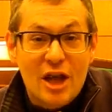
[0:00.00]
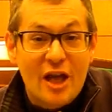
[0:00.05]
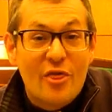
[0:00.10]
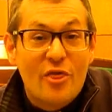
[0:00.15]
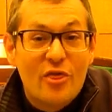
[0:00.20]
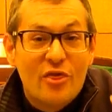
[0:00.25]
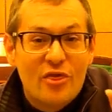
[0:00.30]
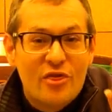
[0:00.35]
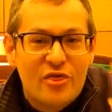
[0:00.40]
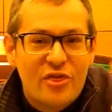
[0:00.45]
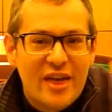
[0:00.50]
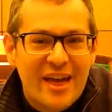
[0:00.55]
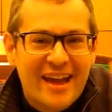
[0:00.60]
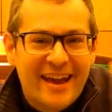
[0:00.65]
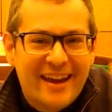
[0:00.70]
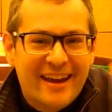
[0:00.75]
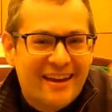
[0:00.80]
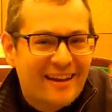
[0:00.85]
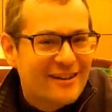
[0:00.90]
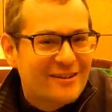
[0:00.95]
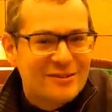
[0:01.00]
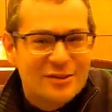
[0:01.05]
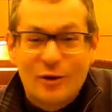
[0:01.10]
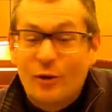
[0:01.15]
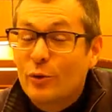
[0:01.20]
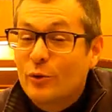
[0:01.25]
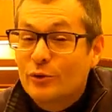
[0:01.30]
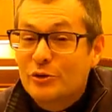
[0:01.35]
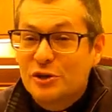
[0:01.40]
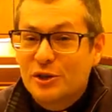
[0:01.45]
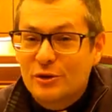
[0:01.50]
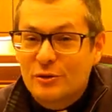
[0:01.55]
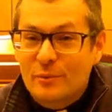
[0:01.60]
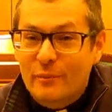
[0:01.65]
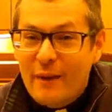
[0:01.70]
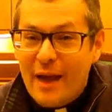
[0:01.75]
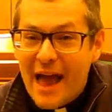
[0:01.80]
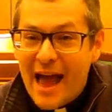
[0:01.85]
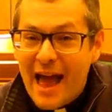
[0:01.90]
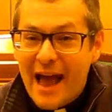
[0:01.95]
And there's the whole
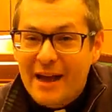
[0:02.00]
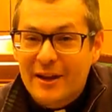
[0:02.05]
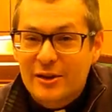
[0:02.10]
shooting match.